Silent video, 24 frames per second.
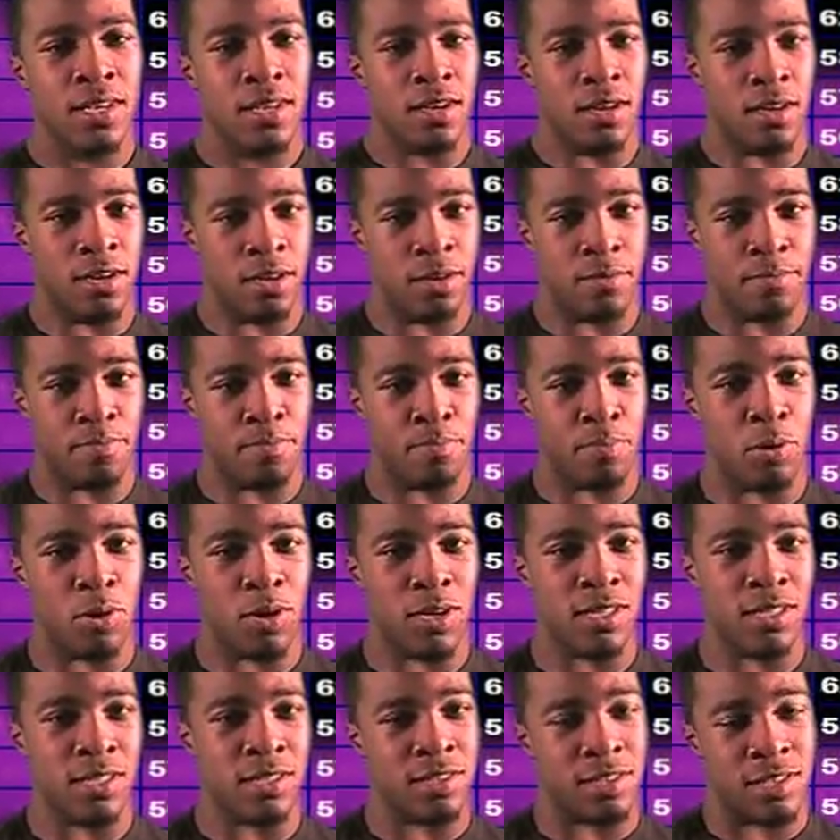
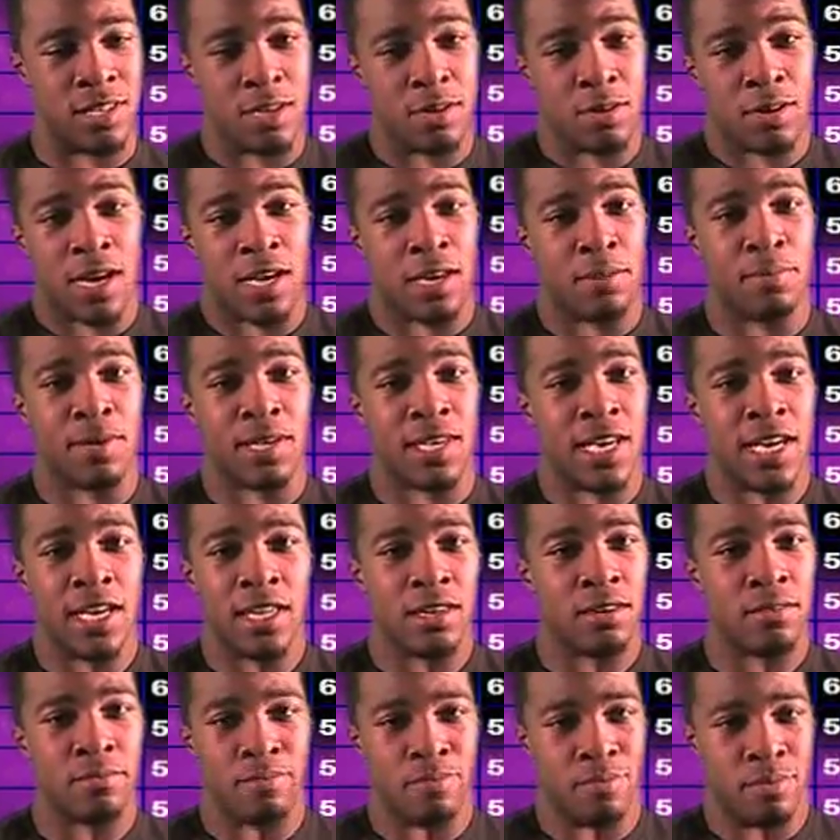Point is still kind of
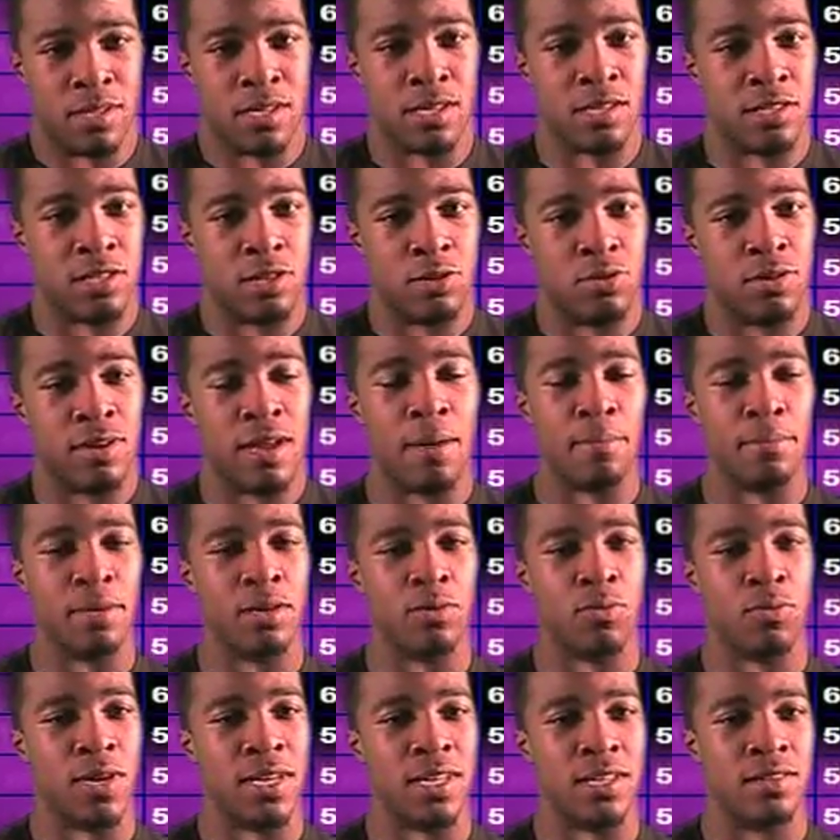beginning, considering how many
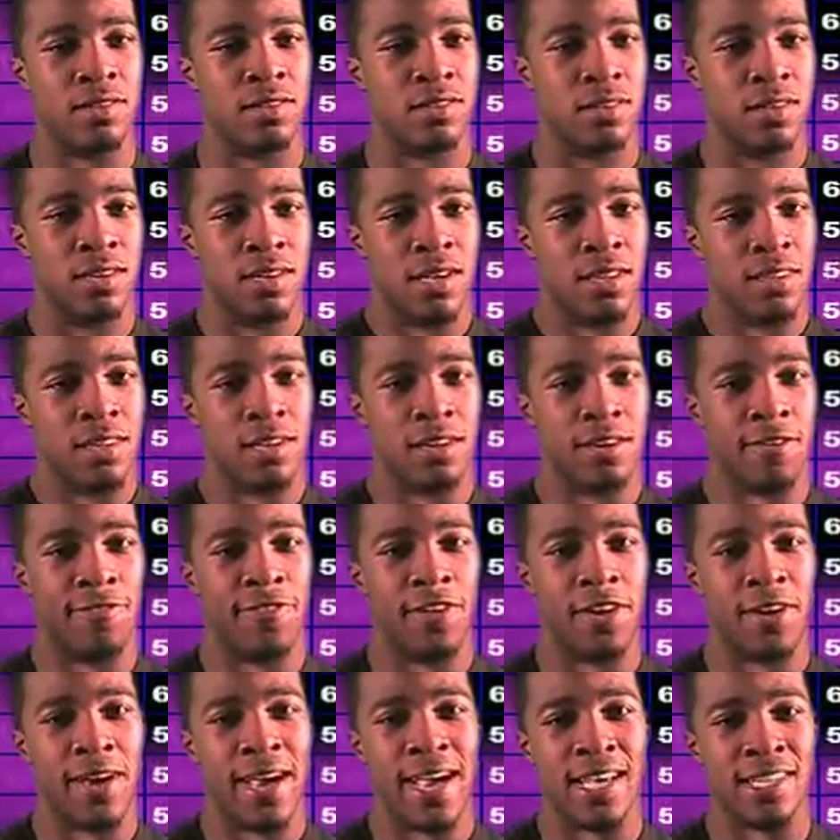weeks the
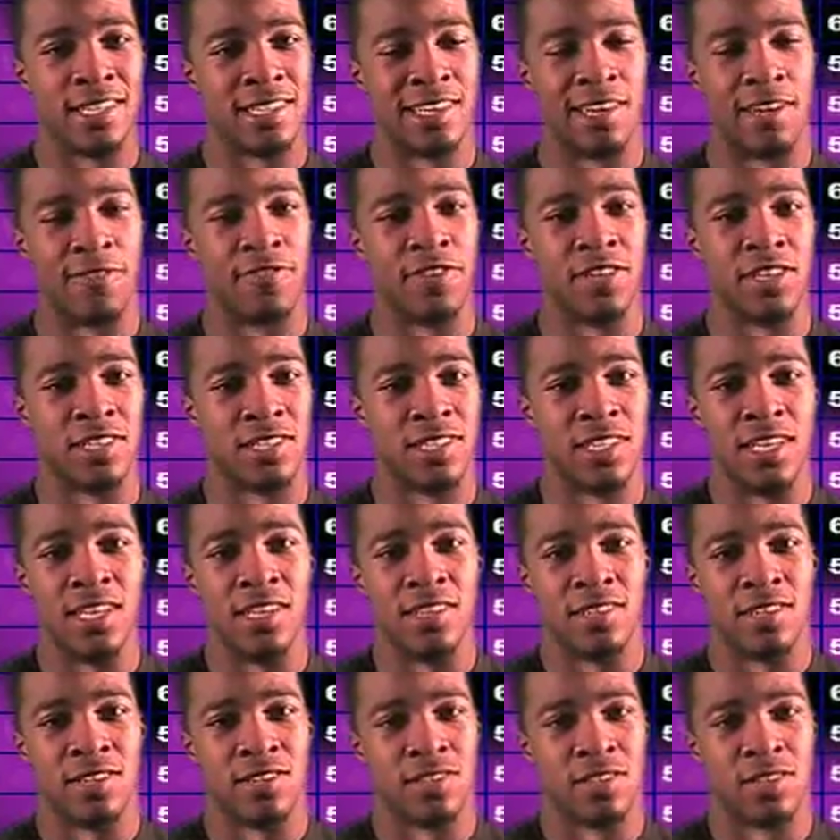NFL has left in the
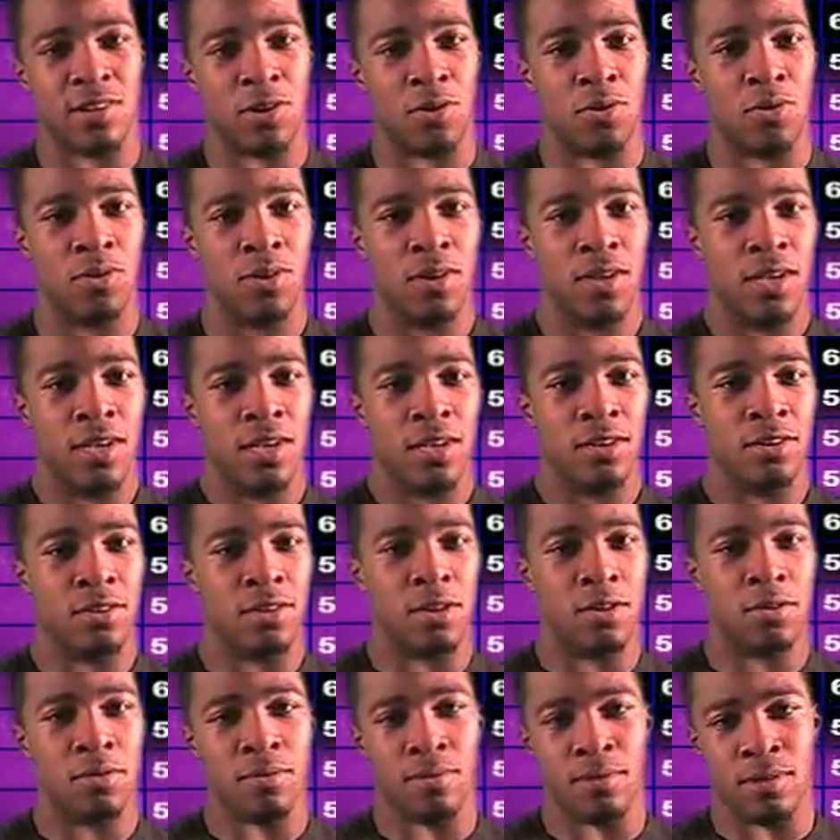season. So,
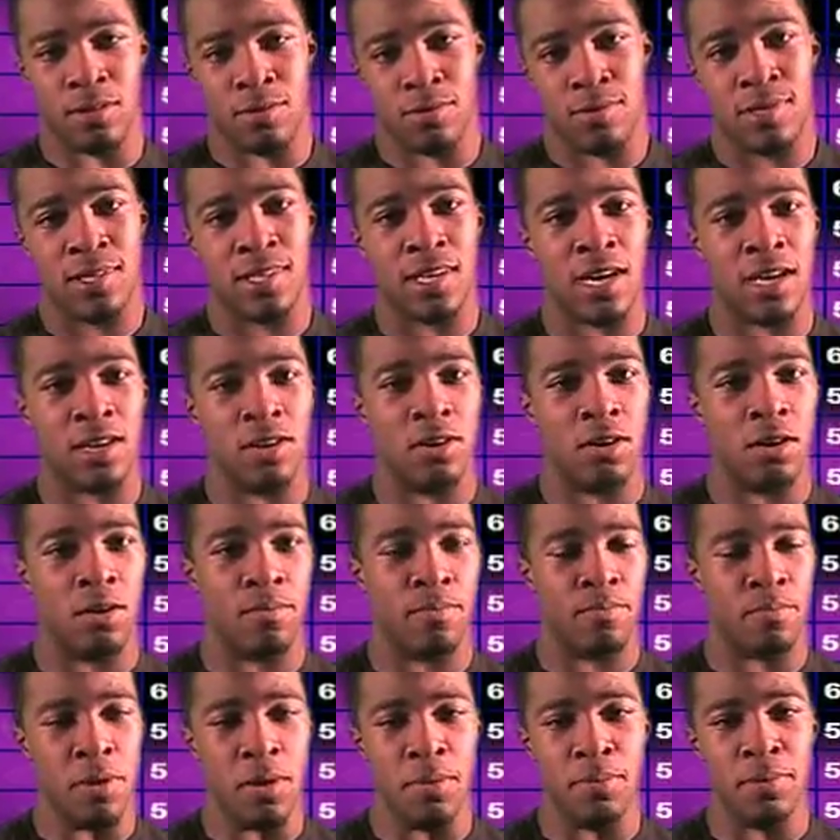you can sign
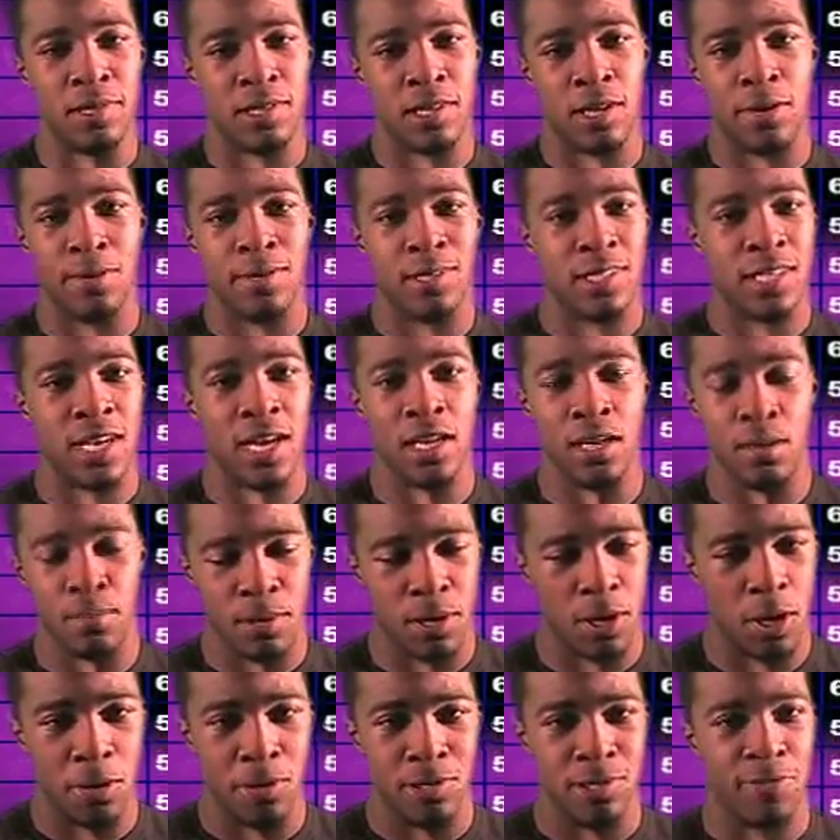up. People that's already signed up,
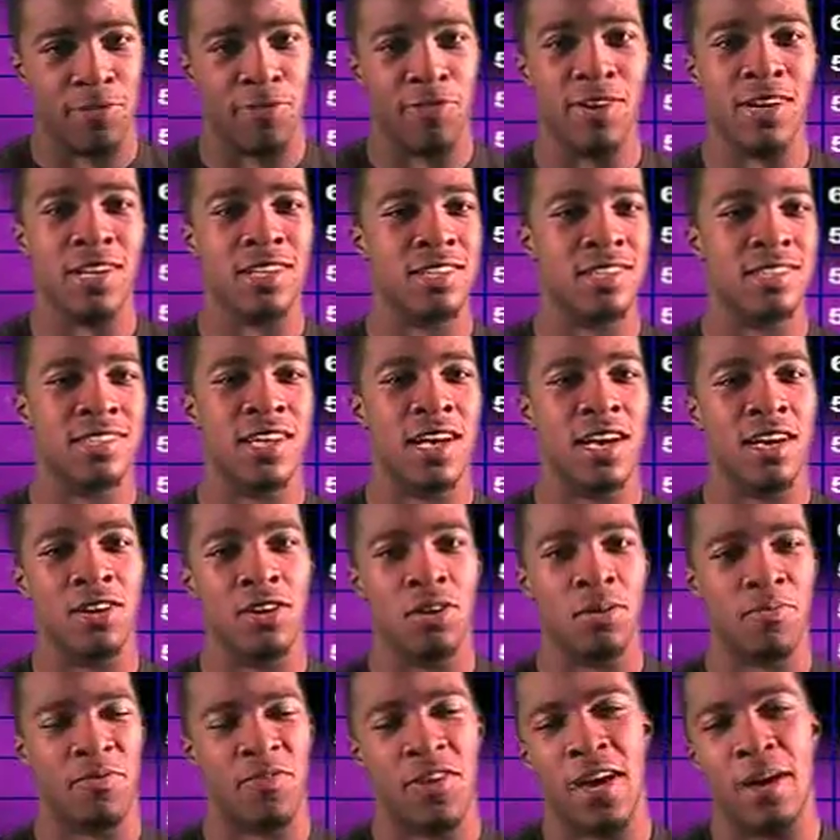encourage your friends to sign
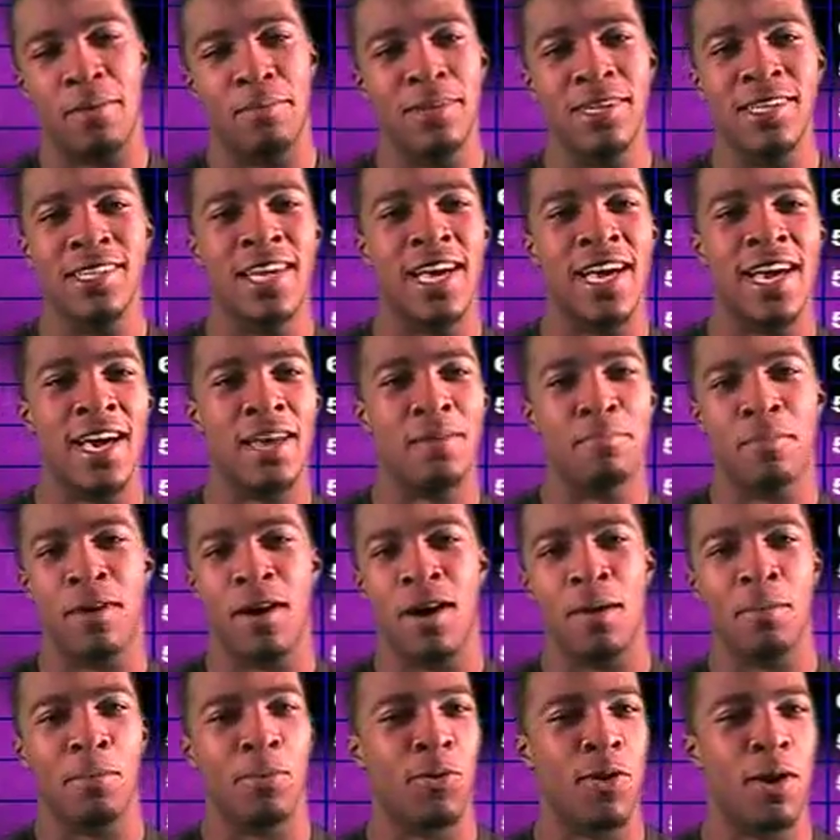up. Family, dad,
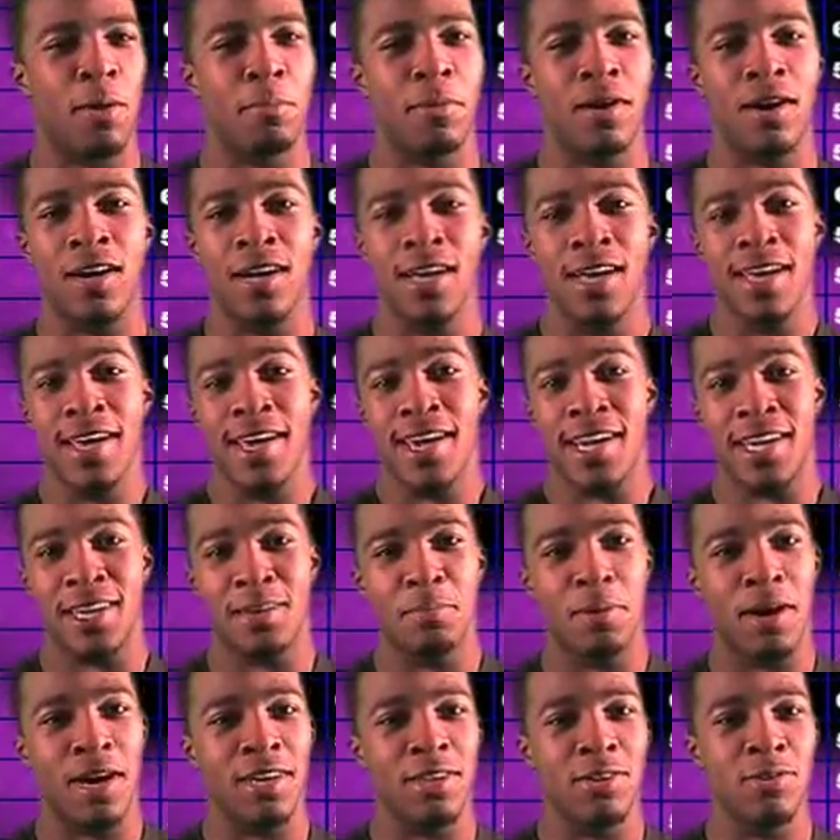mom, grandma,
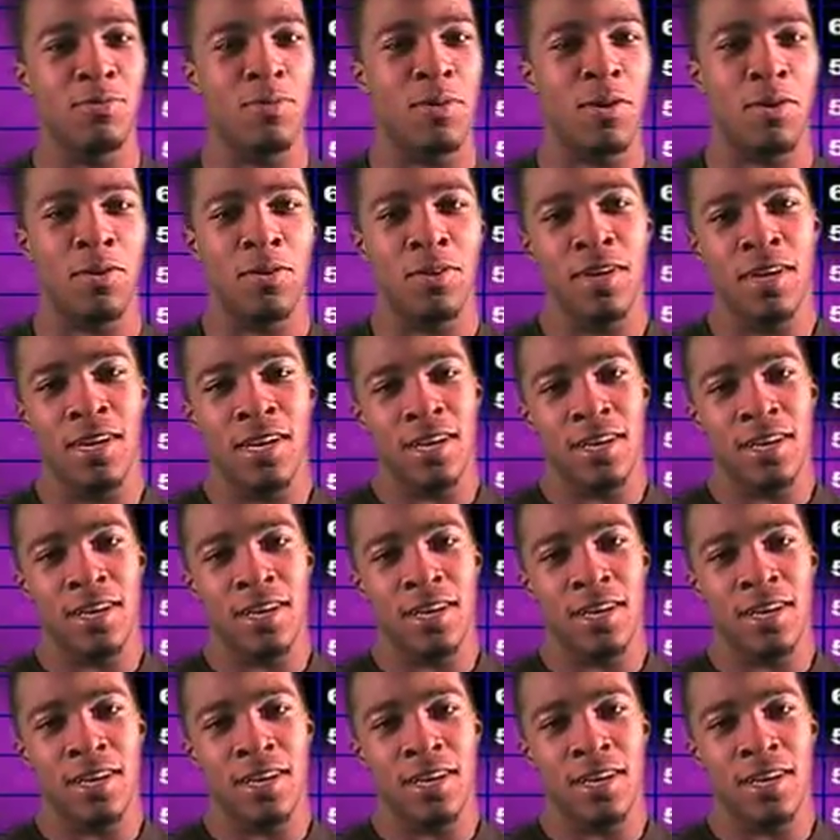anybody you want.